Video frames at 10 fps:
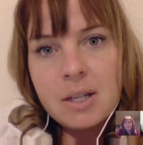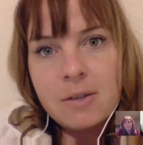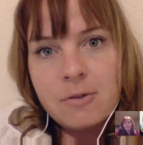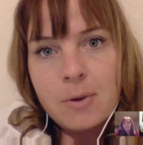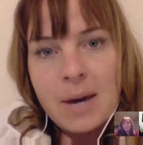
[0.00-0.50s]

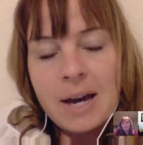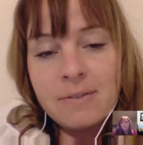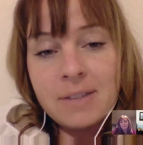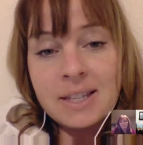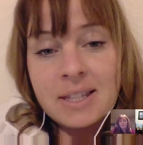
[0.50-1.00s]
if you
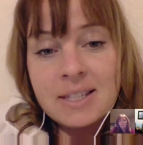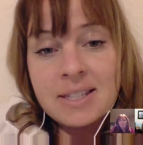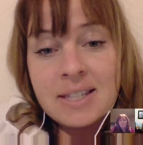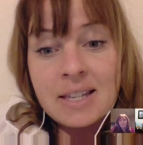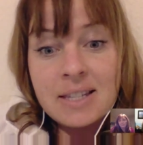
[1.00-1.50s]
have like the
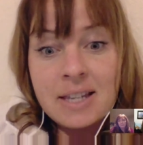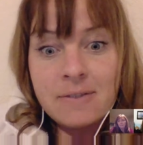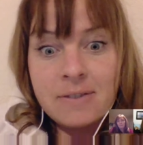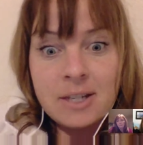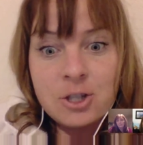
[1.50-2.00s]
set
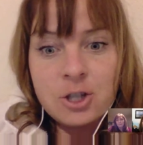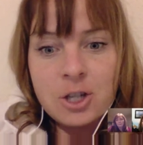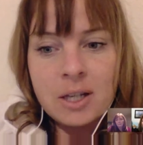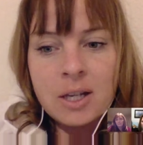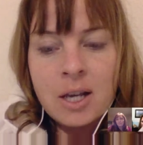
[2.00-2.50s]

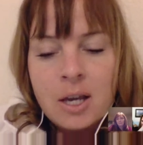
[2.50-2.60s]
definition